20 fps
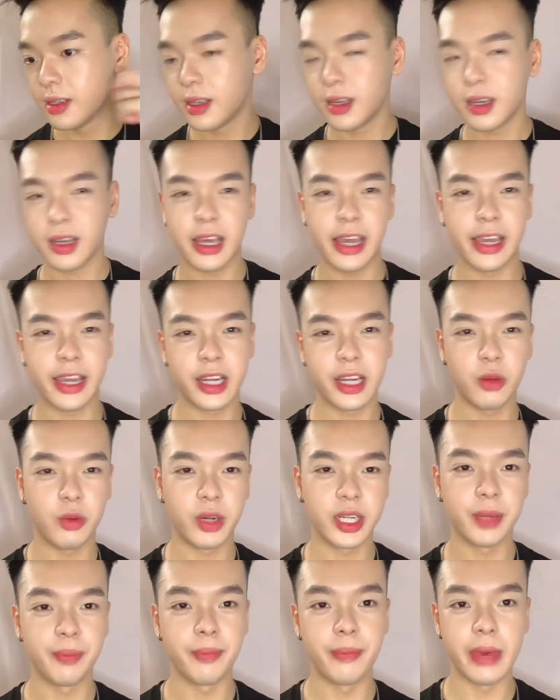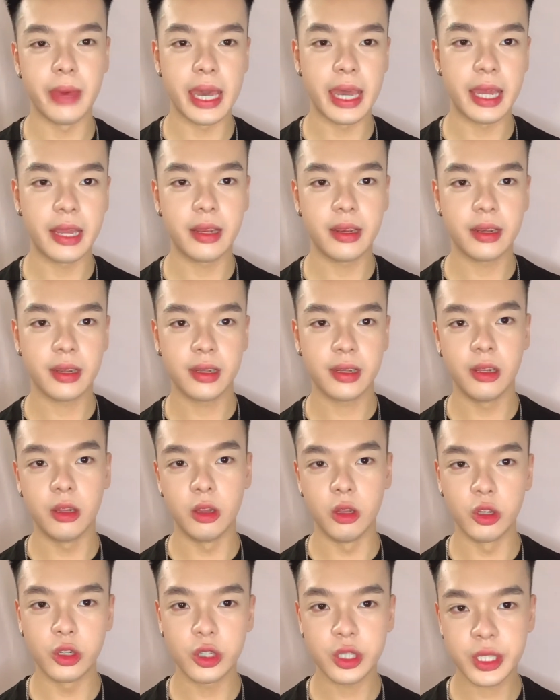I kind of want a matte
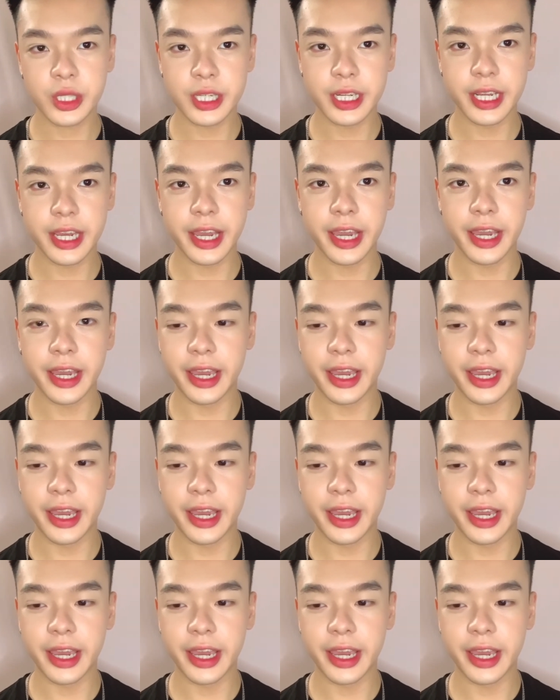look today,